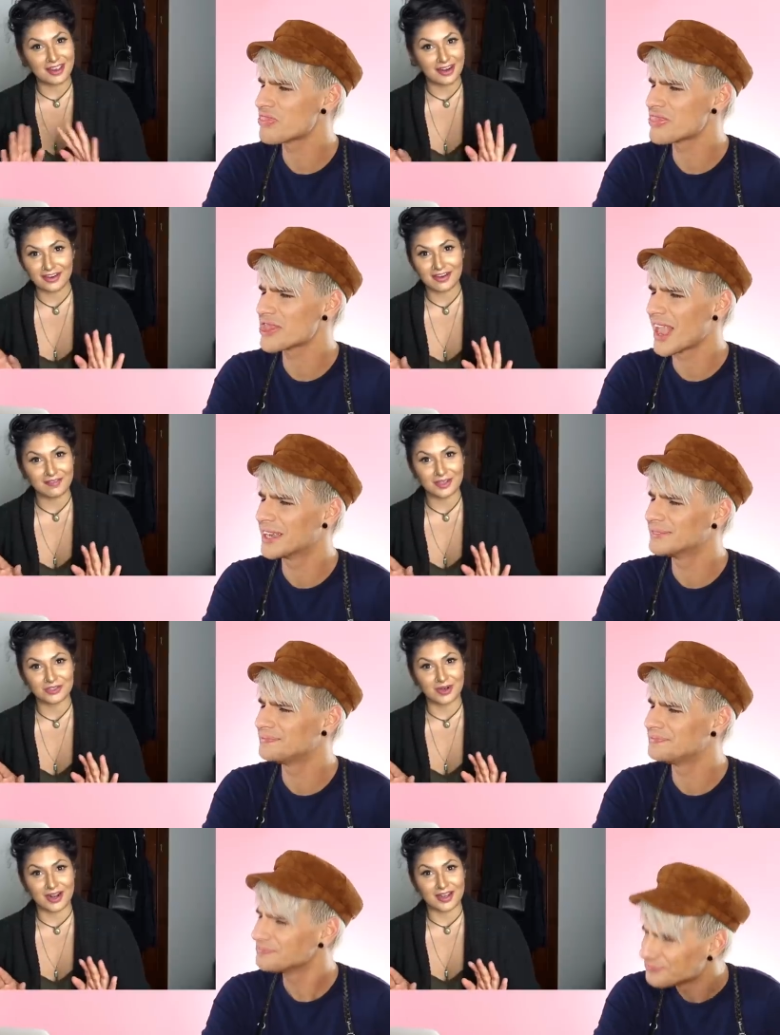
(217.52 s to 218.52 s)
Speaker 1: hair never
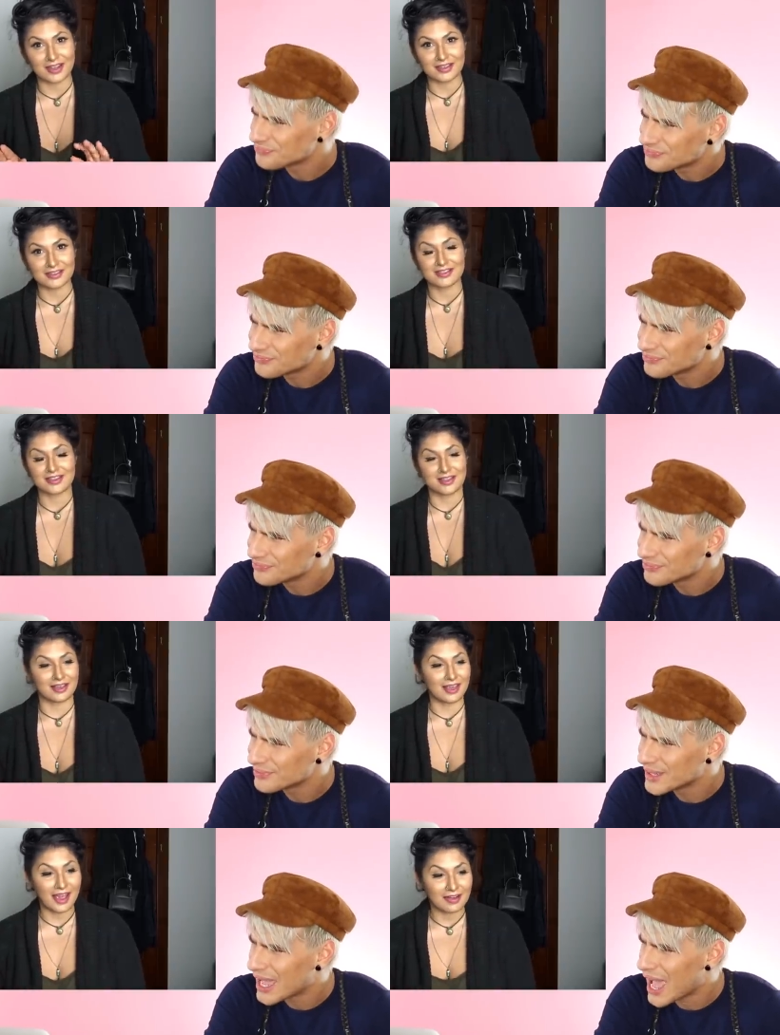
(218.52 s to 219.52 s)
dries, like
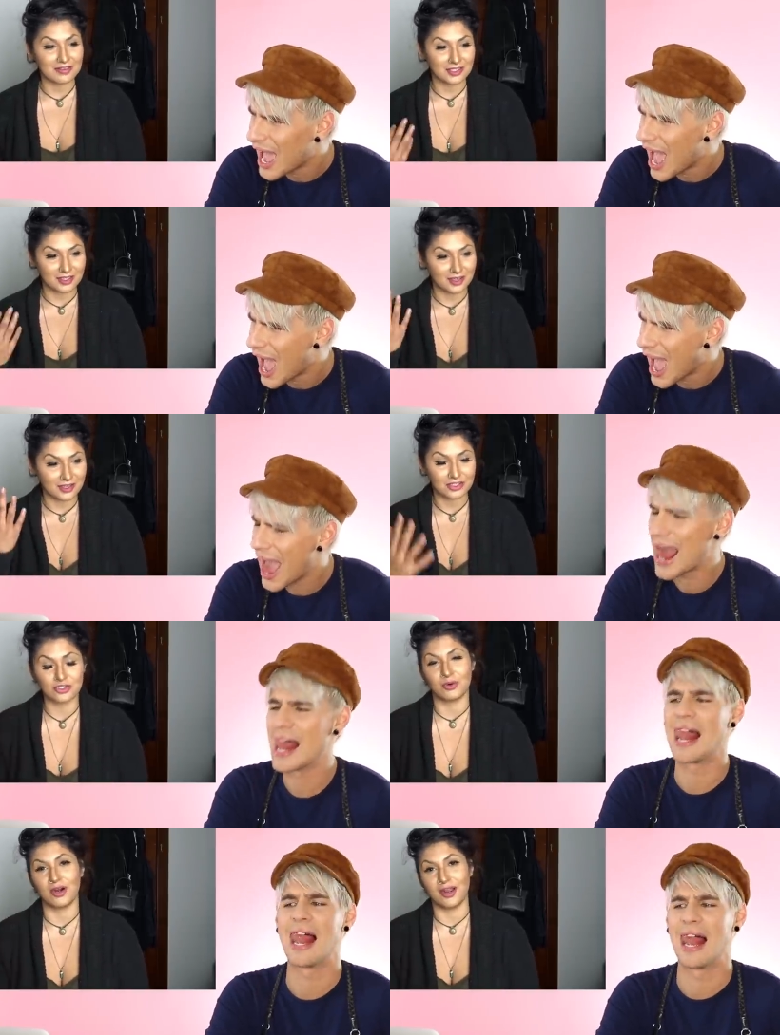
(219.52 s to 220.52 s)
have to cut it
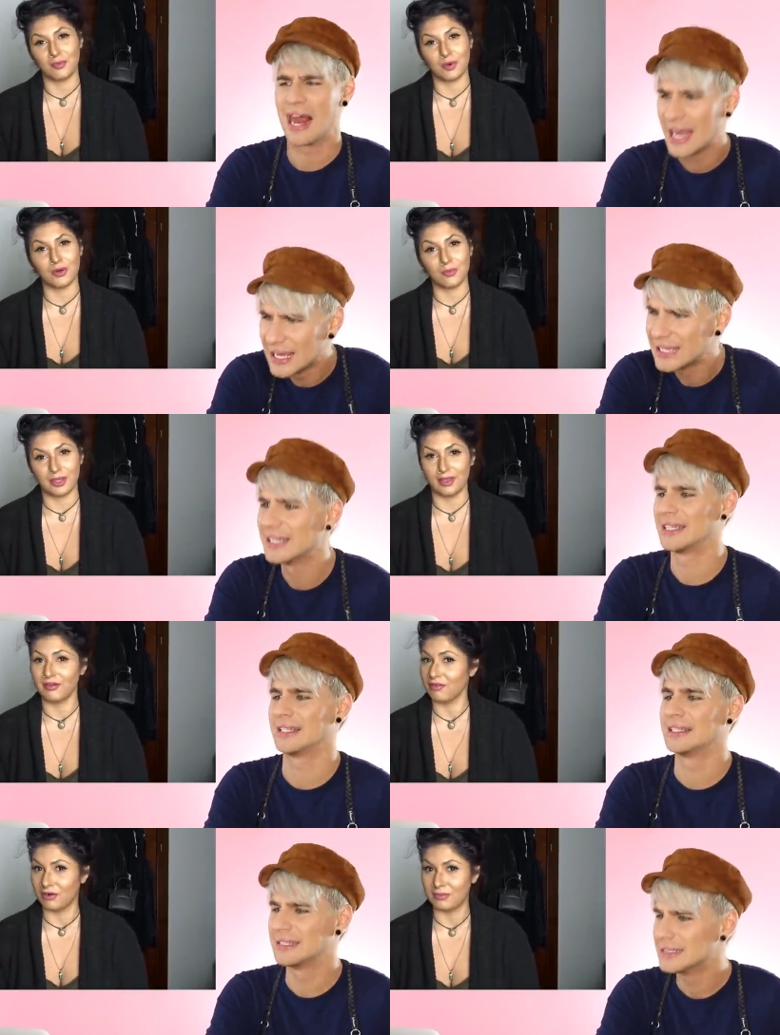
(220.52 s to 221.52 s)
short and wear a wig
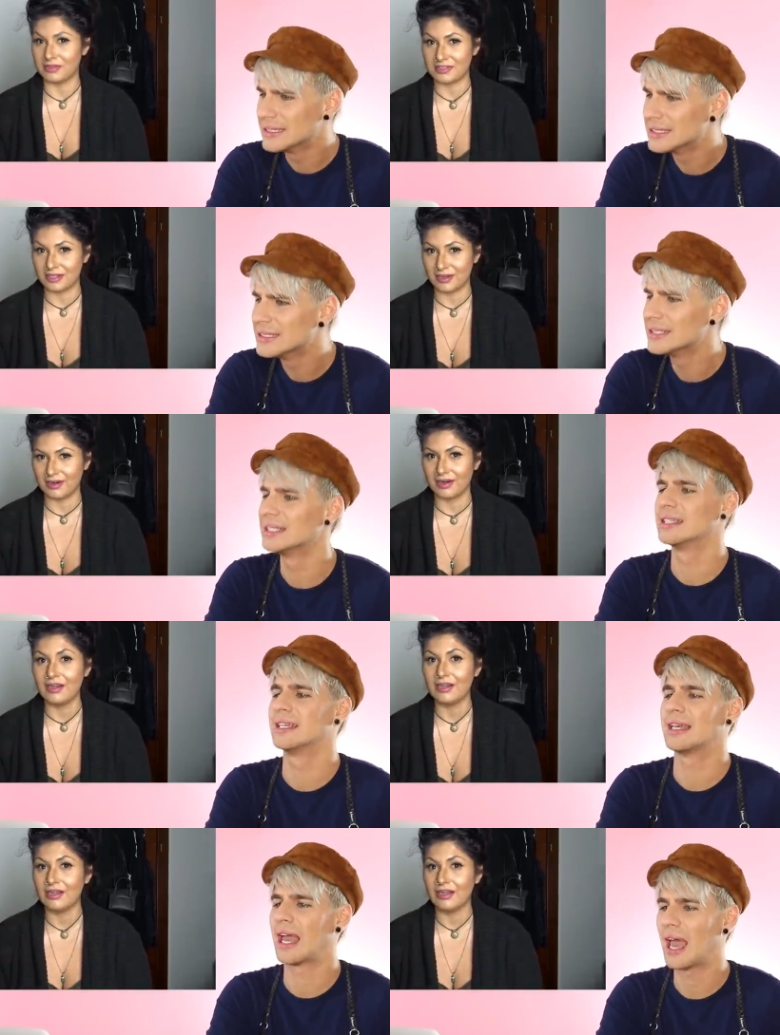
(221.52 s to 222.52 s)
for almost a year.
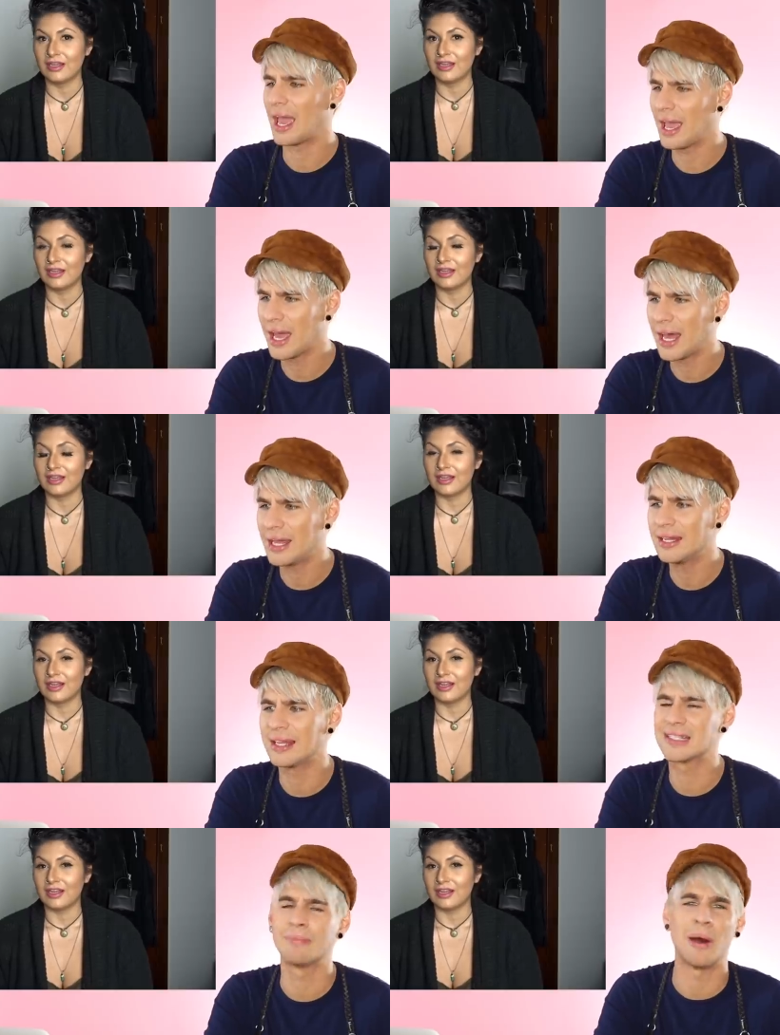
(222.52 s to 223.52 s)
Speaker 2: And
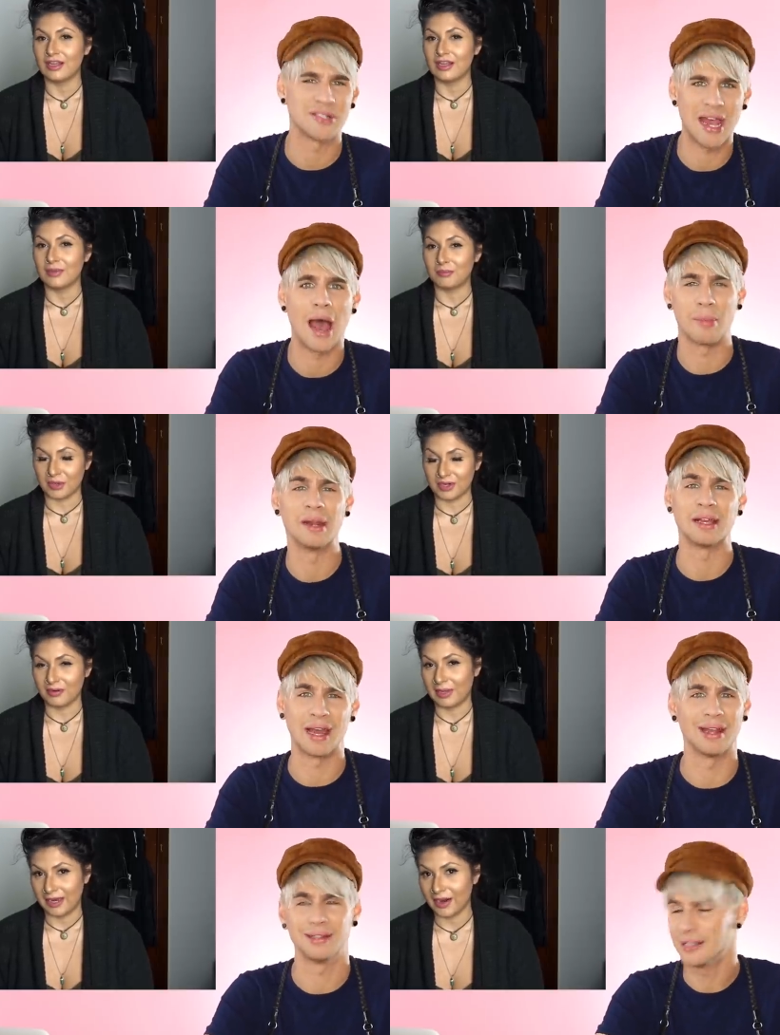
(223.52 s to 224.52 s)
that's about to happen Burned again.
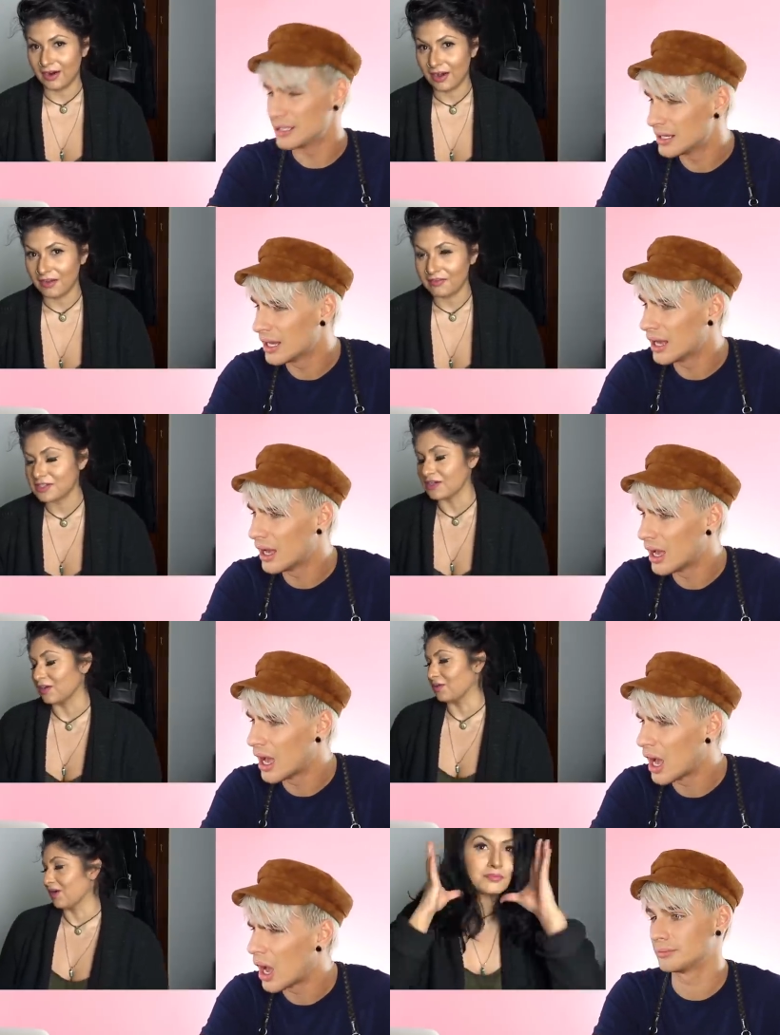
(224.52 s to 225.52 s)
my hair off.
Speaker 1: So
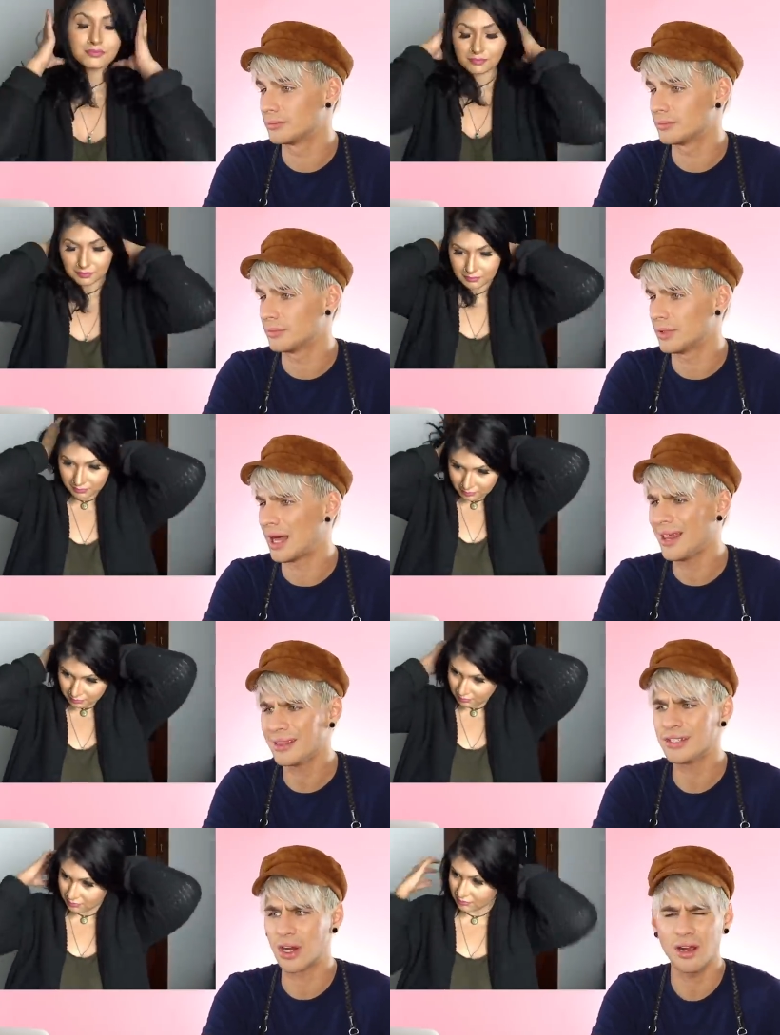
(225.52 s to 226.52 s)
um,
Speaker 2: I like
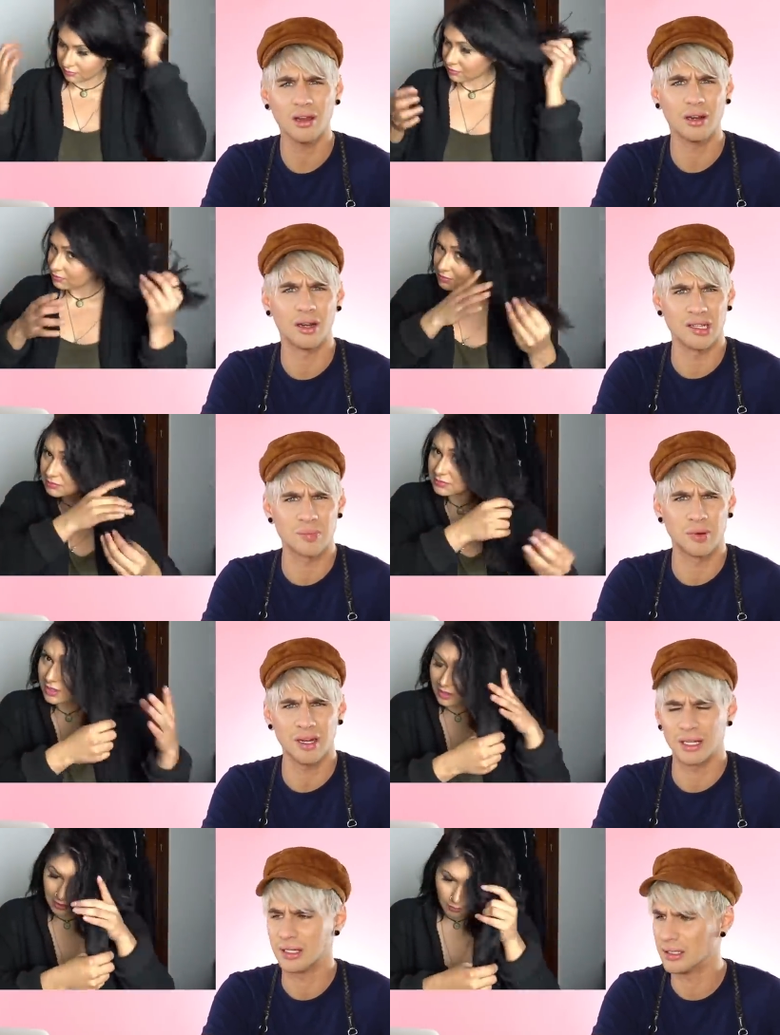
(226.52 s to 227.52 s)
the dark on her. It's kind
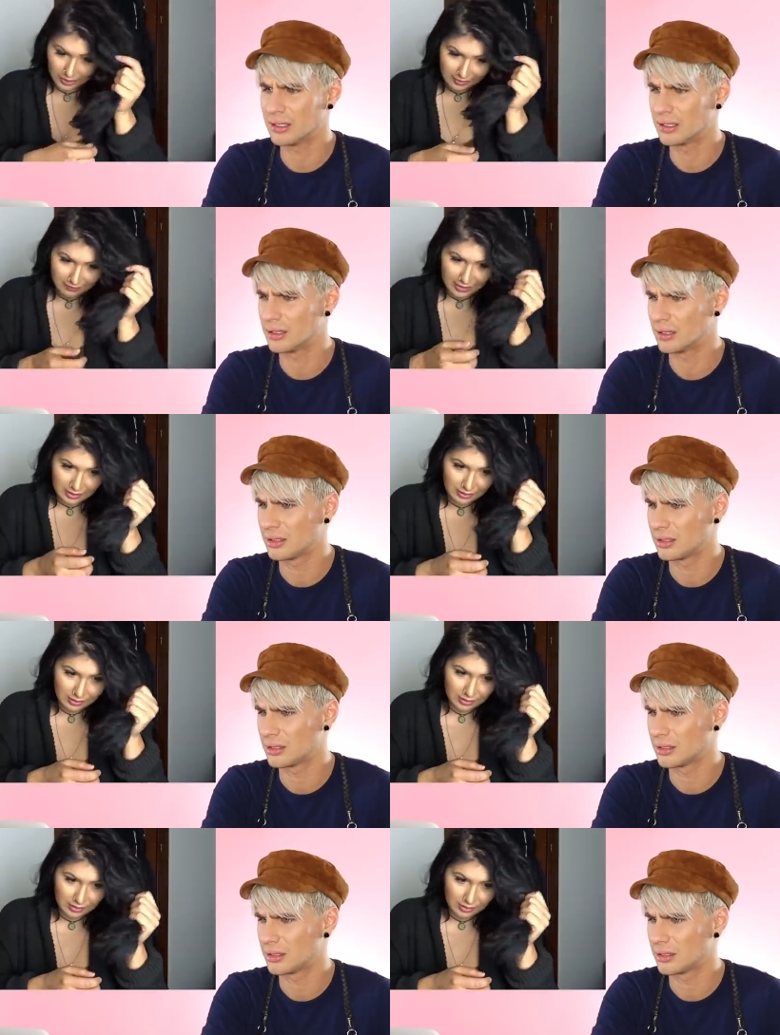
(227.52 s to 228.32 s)
of
Speaker 1: wavy.